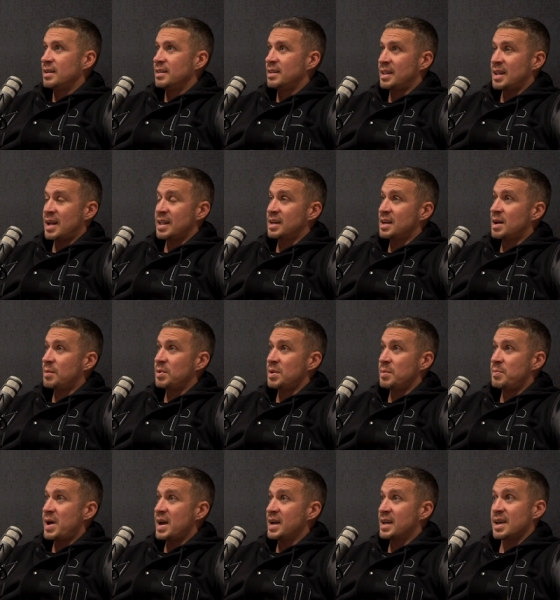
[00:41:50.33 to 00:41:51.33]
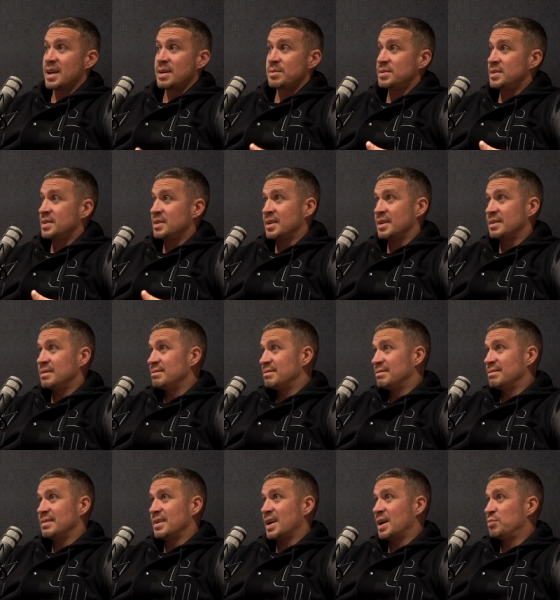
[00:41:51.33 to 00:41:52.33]
Then I had a couple of bad games, and then
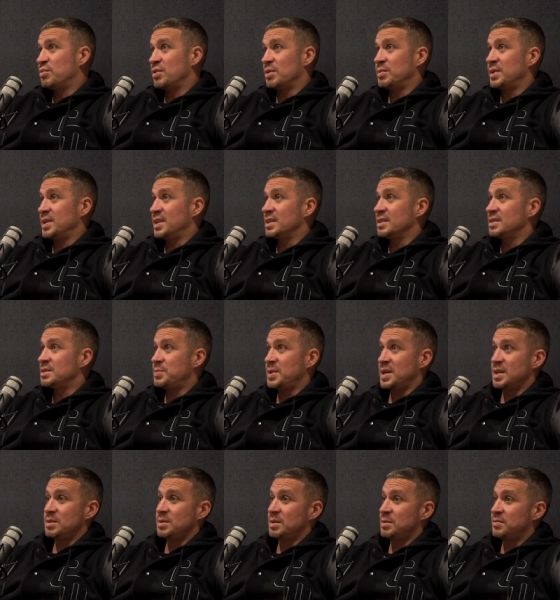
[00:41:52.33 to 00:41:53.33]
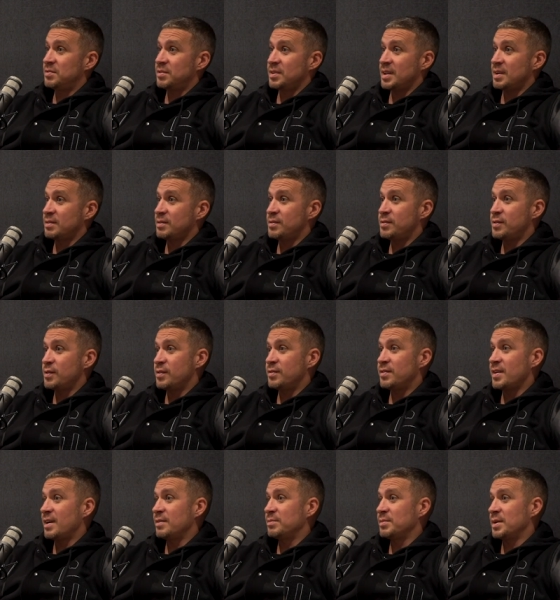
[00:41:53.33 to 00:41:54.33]
I probably didn't speak to him for another four or
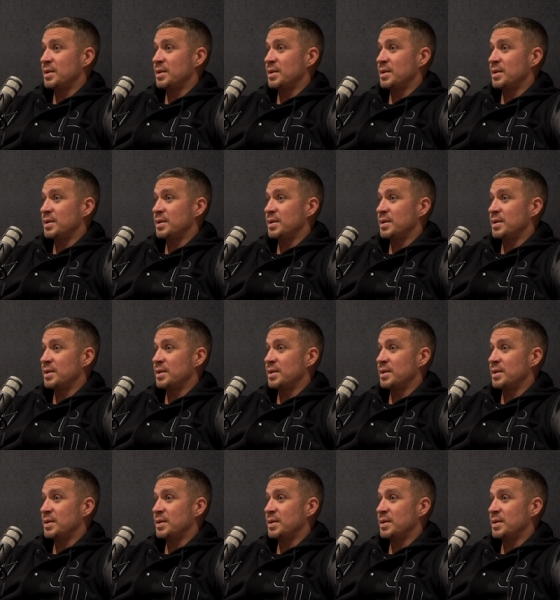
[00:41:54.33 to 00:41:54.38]
five